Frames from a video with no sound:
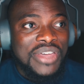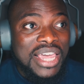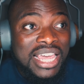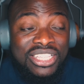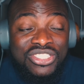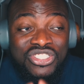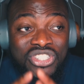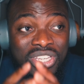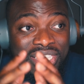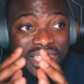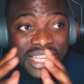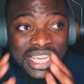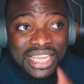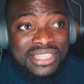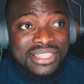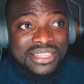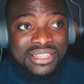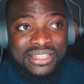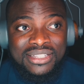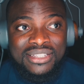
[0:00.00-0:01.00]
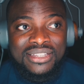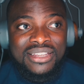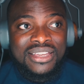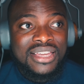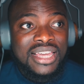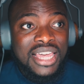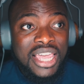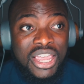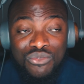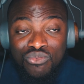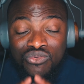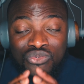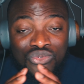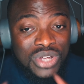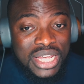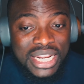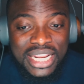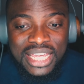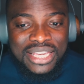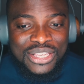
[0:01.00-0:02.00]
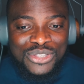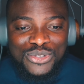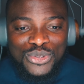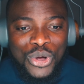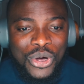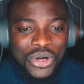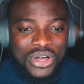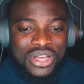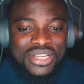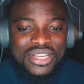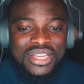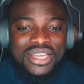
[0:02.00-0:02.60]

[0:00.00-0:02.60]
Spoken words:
It just isn't. It really is not.